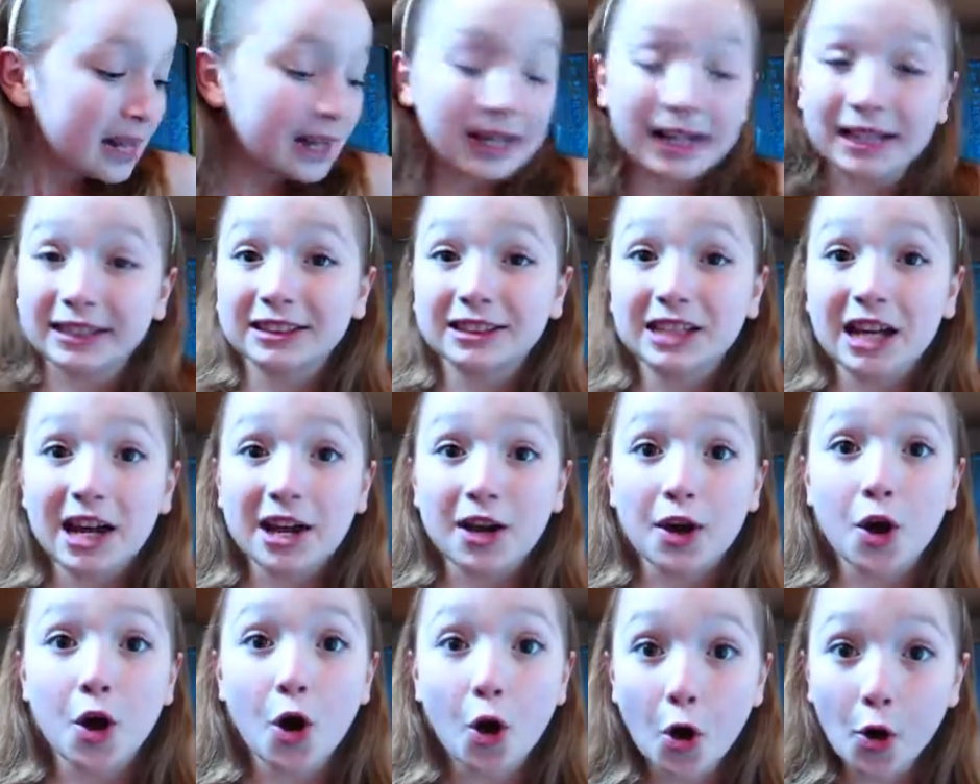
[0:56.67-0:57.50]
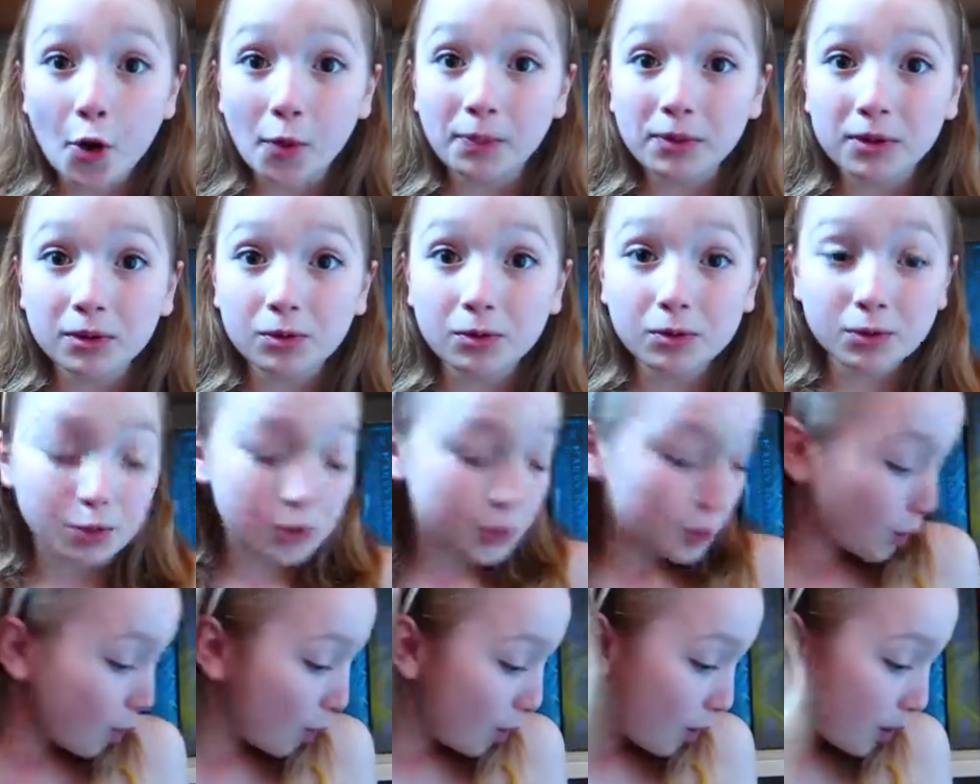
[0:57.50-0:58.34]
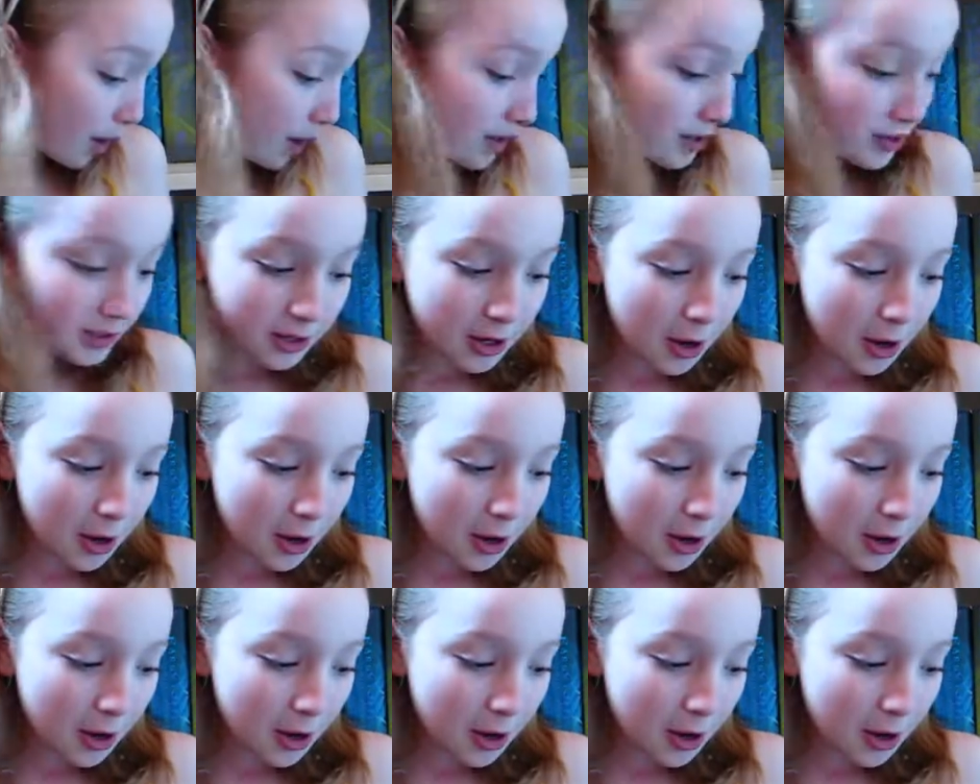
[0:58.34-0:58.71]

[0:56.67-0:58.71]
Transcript: And I hope you enjoy.